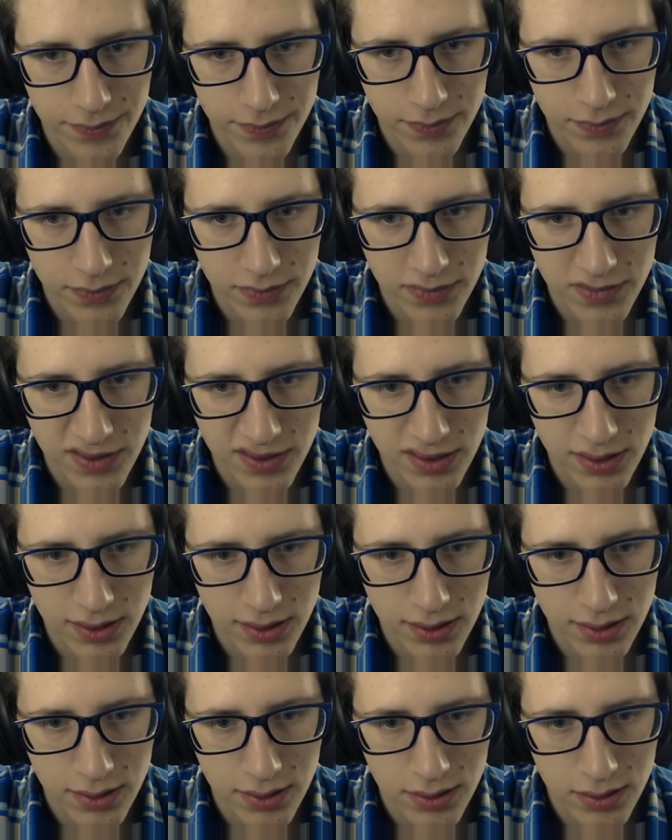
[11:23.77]

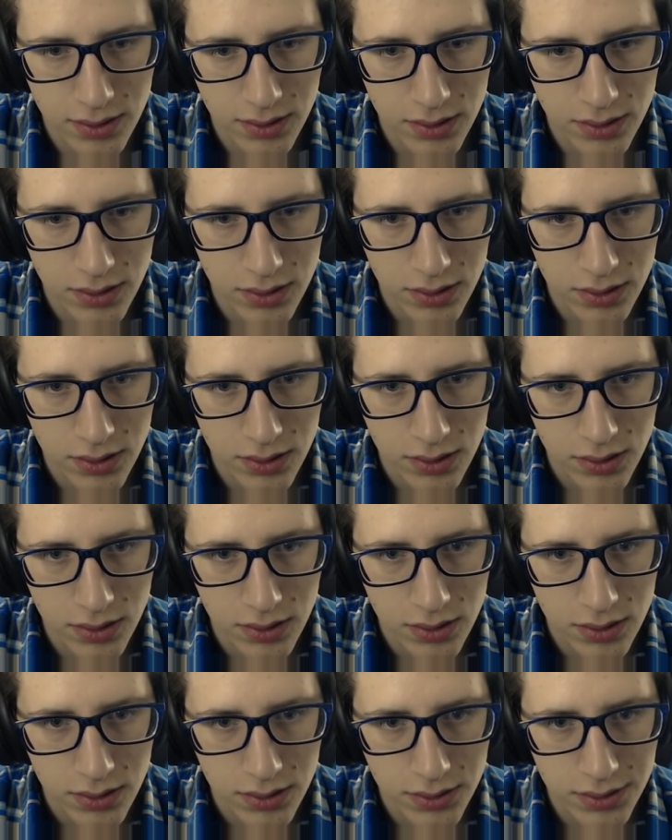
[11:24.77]

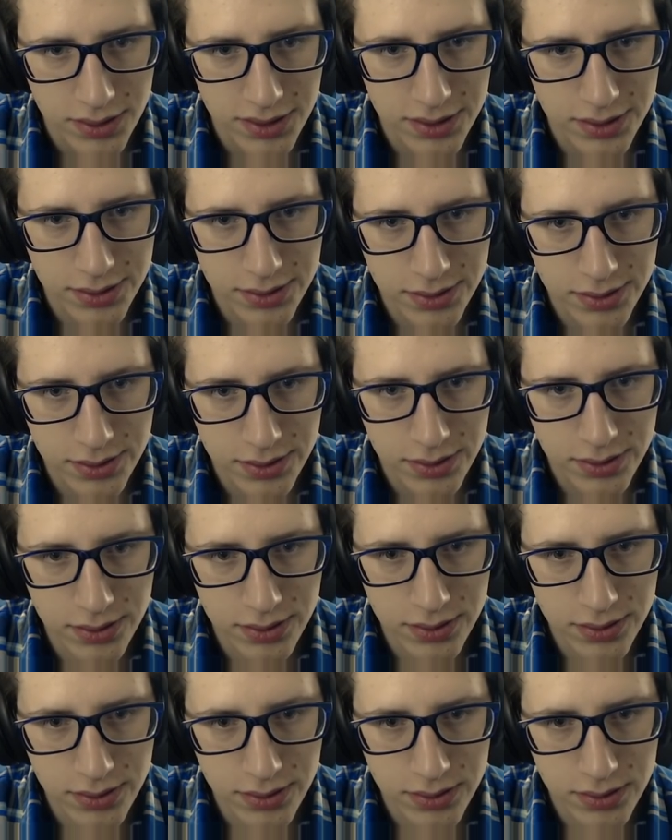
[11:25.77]

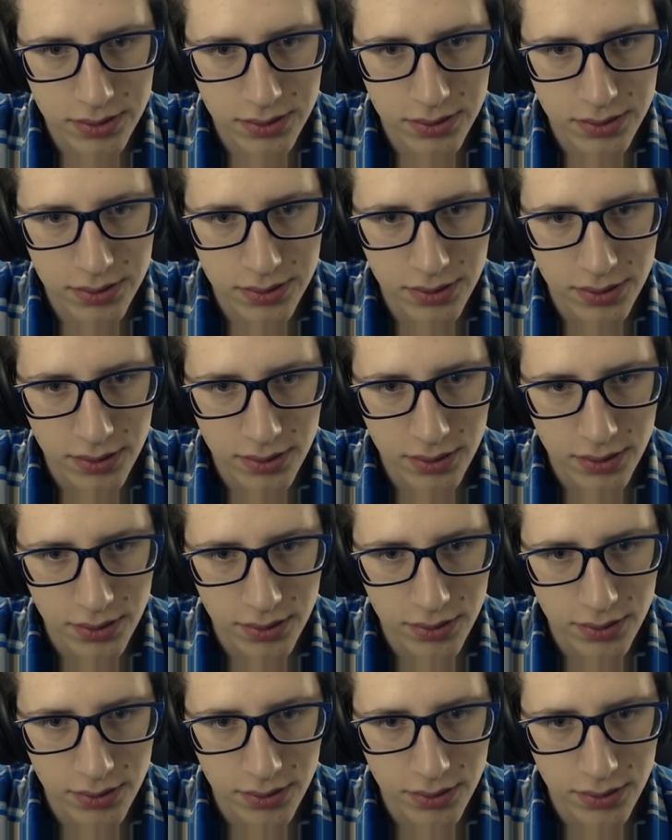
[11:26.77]
No one is speaking in this clip.